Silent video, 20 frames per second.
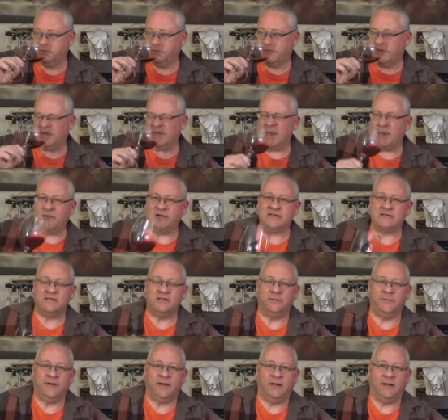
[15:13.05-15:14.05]
Now there's a
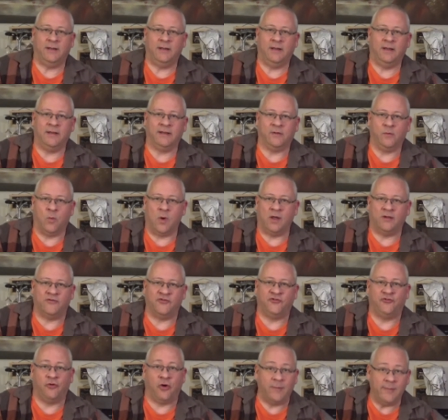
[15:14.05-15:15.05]
little bit of like a lot of
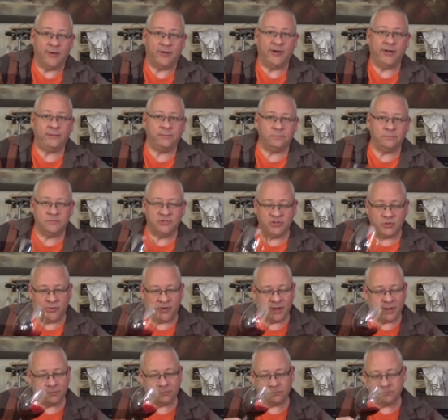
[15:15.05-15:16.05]
strawberry
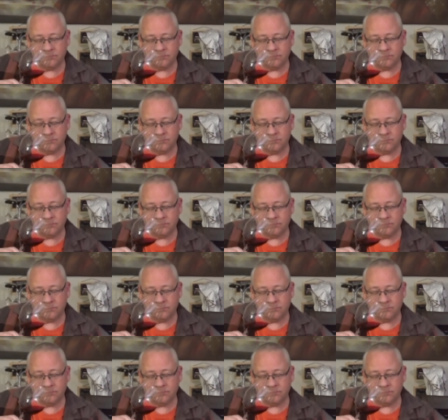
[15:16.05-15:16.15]
showing up.